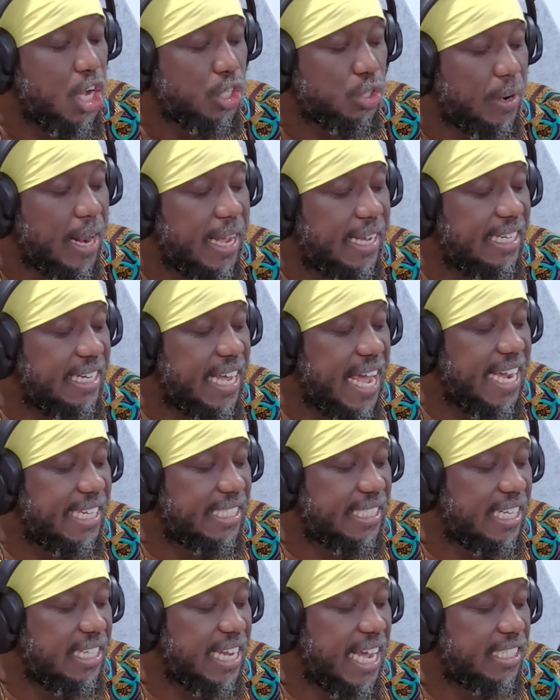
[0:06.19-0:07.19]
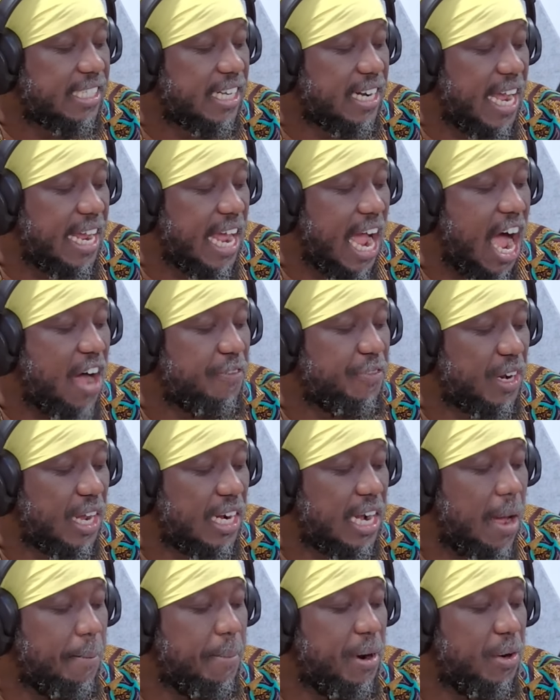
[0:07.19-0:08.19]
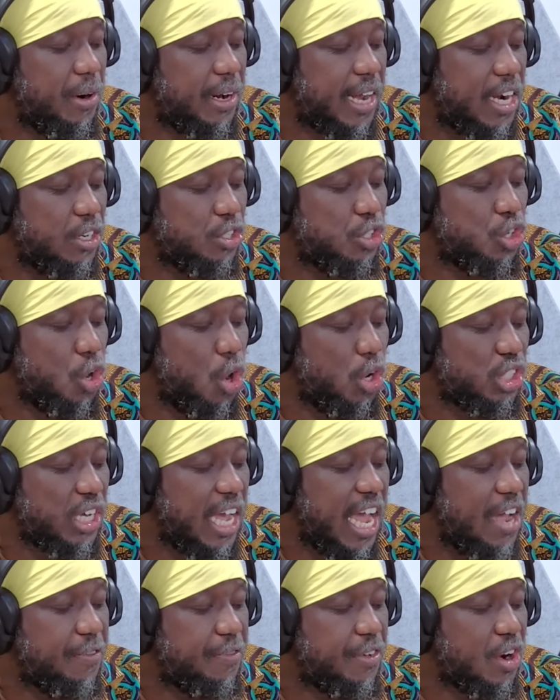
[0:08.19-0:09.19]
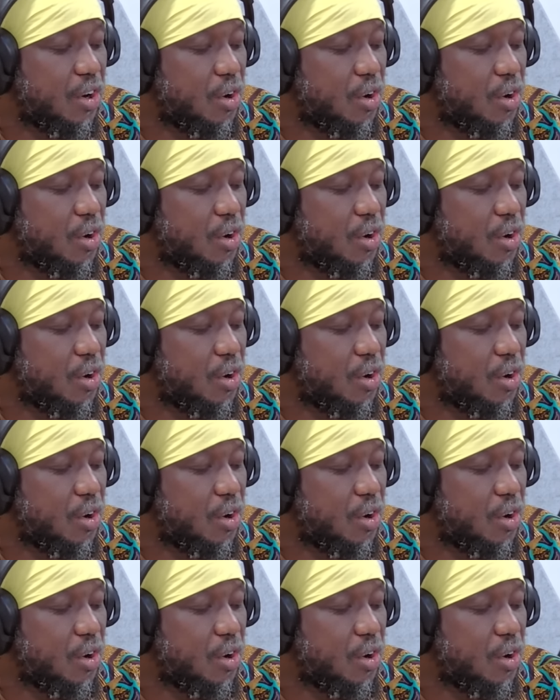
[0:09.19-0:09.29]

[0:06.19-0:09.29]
Today, in 1899, African American George F.